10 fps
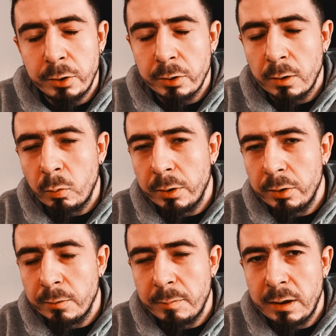
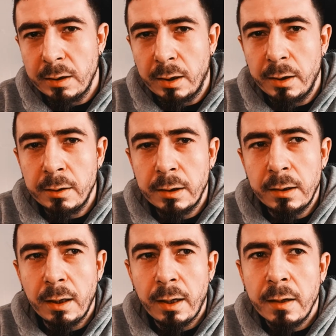you're being hired,
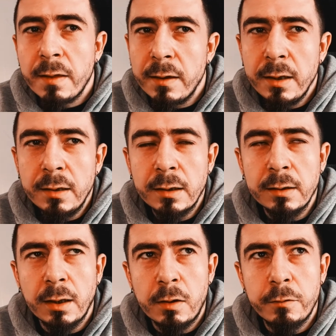and I think a
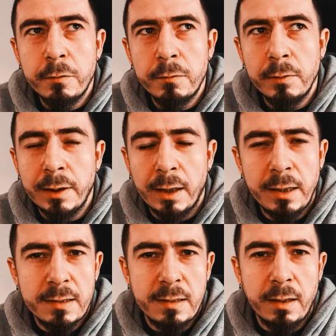lot of
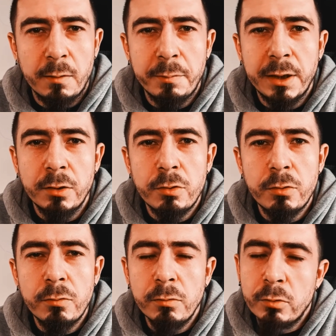lies that are being
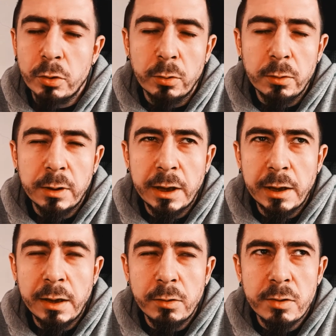told,
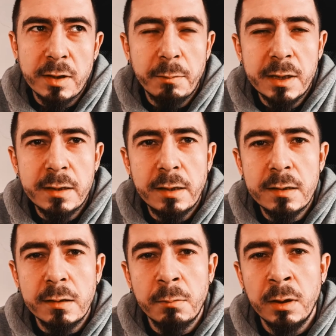and to some extent
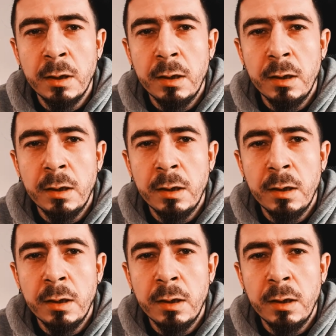some